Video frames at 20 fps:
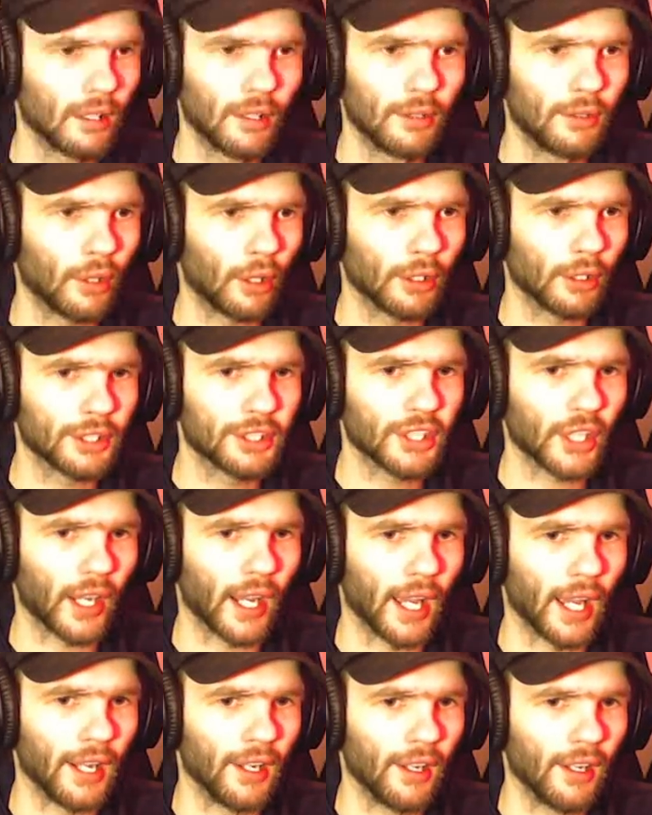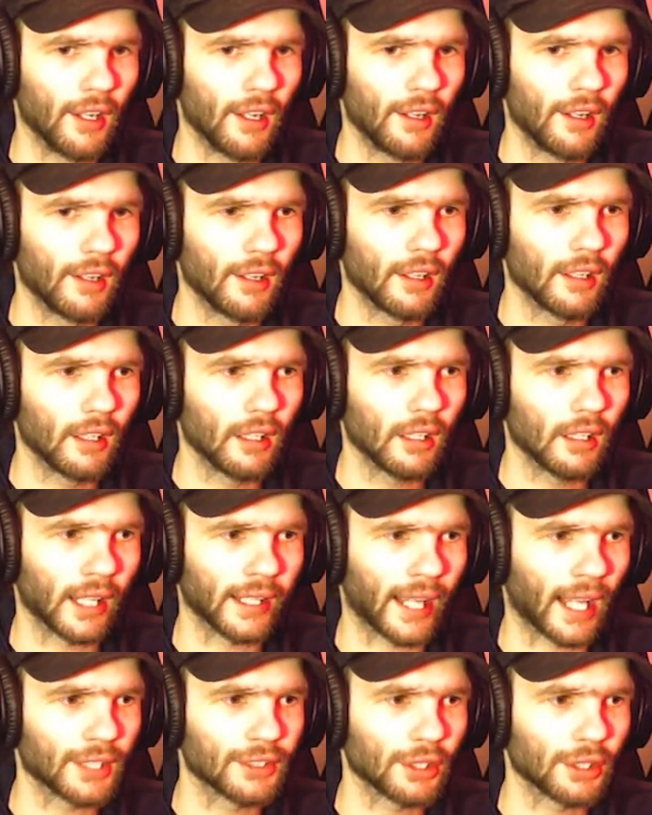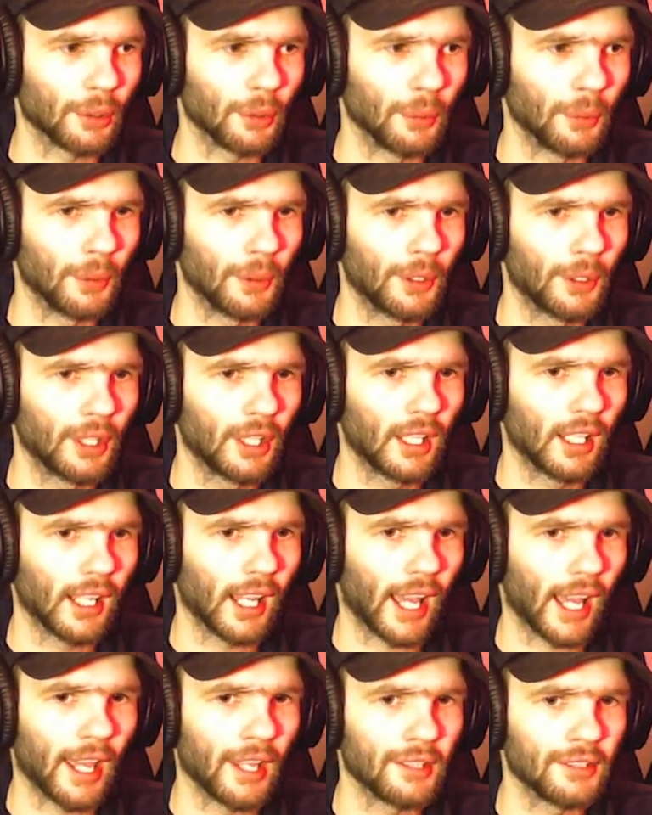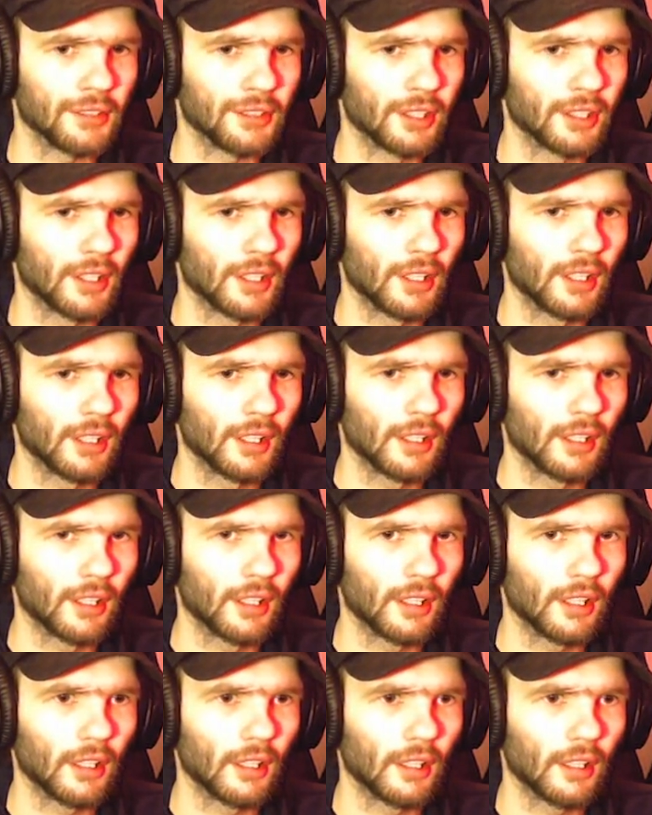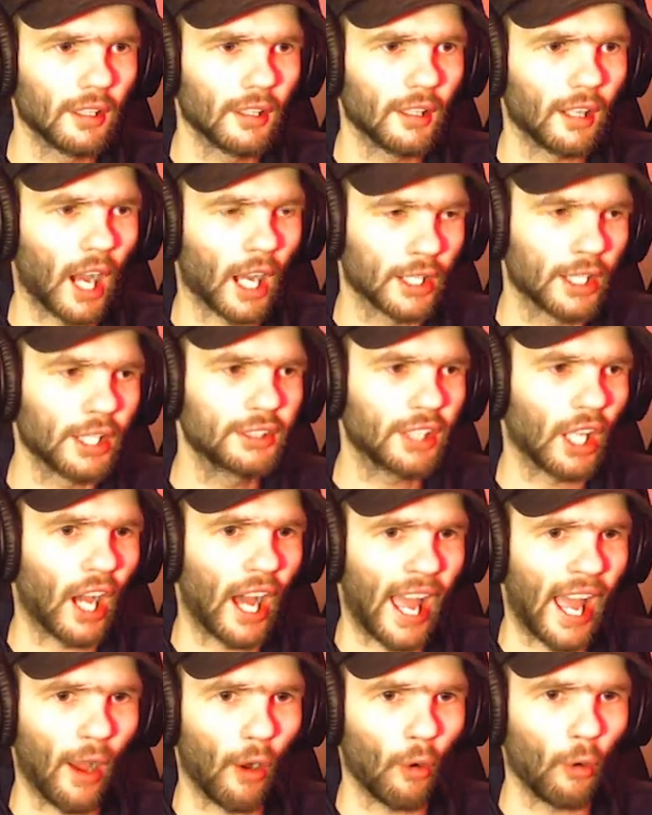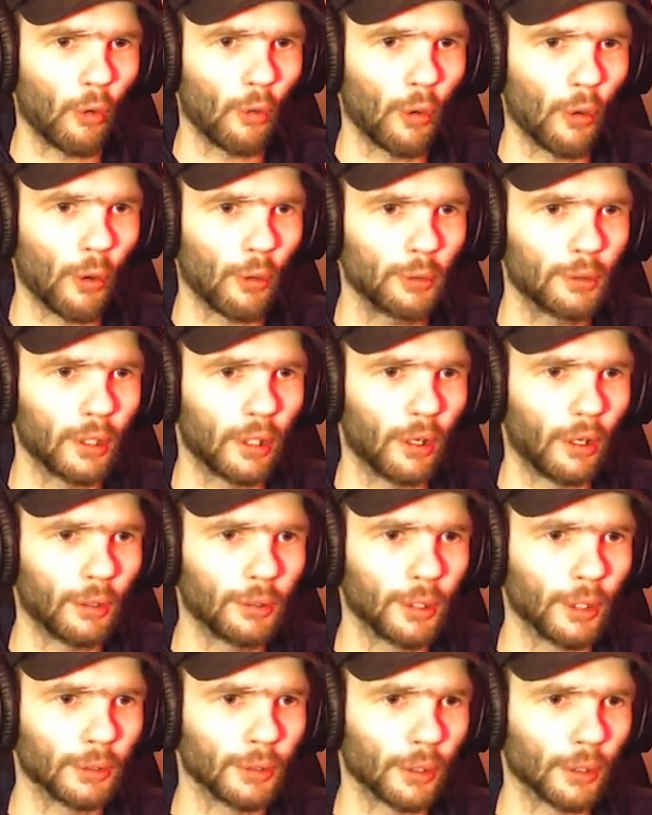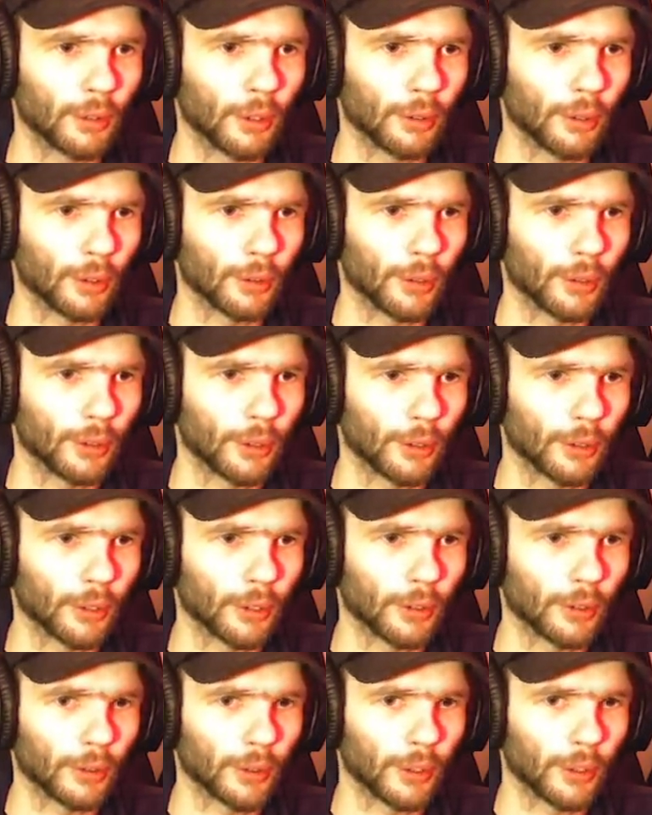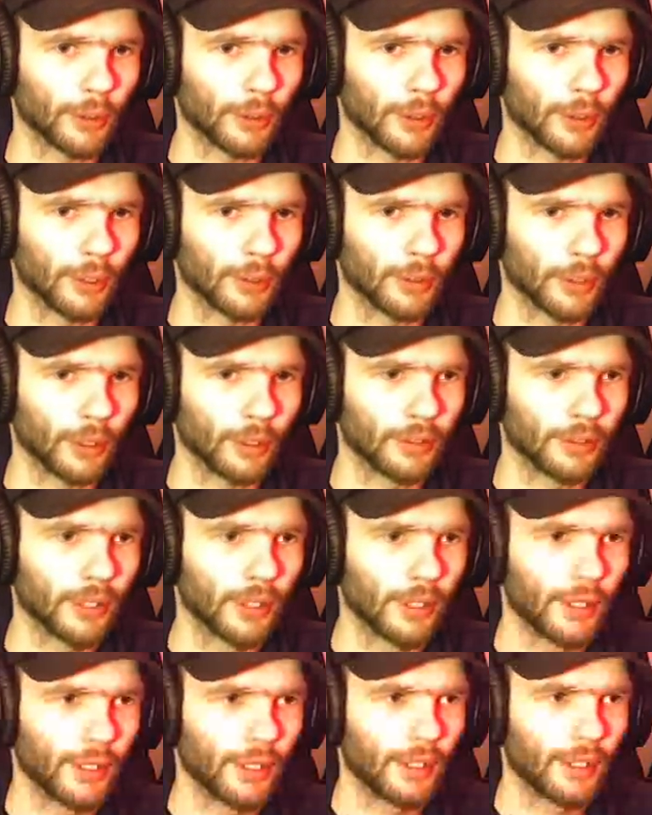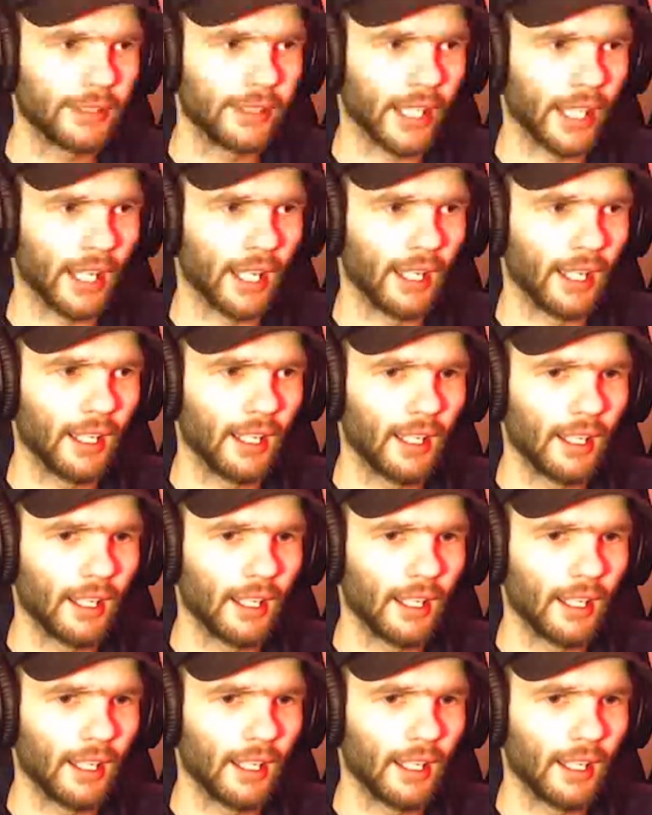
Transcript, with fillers: Not a good sign. Like at all. And I could die. Oh, oh god, oh god, oh god, oh god, oh god, oh god, oh god, oh god. Yeah.